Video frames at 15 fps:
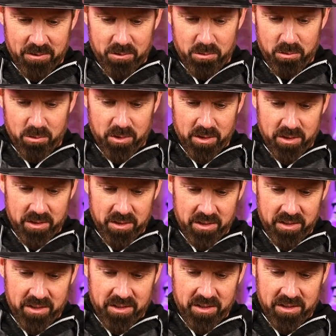It
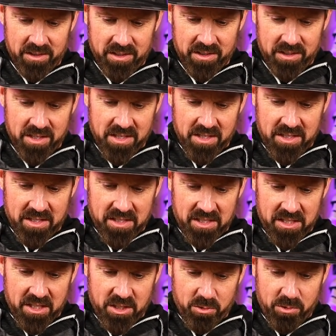is
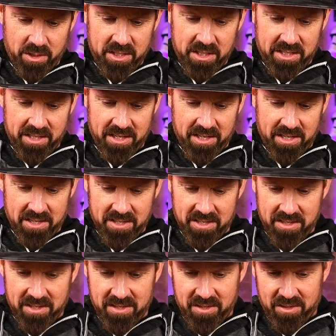greasy.
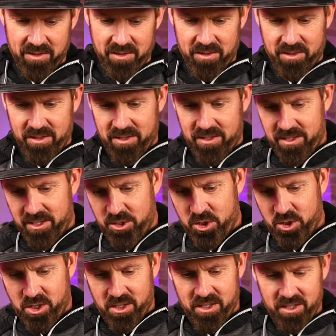There's the
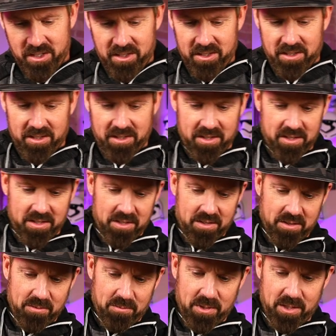cheese.
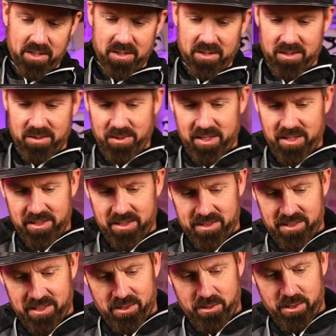Let me get this
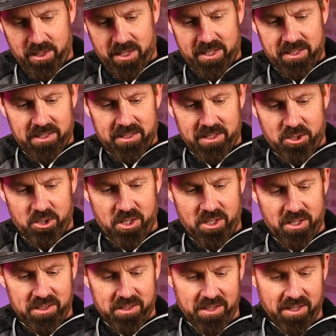thing. Oh yeah, that's the
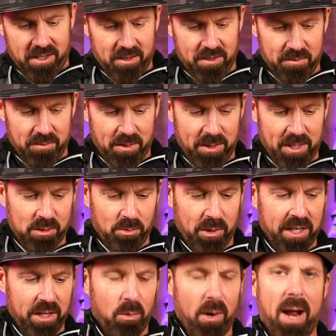cheese there. And that's why
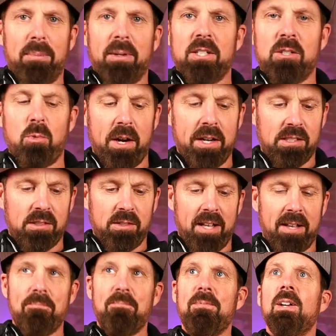they wrap it twice.
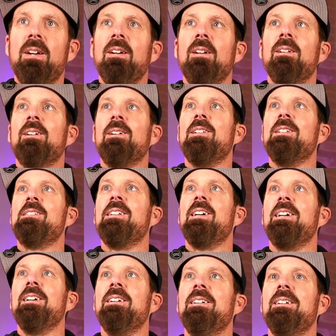Look at this
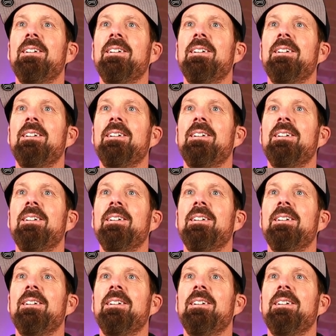thing.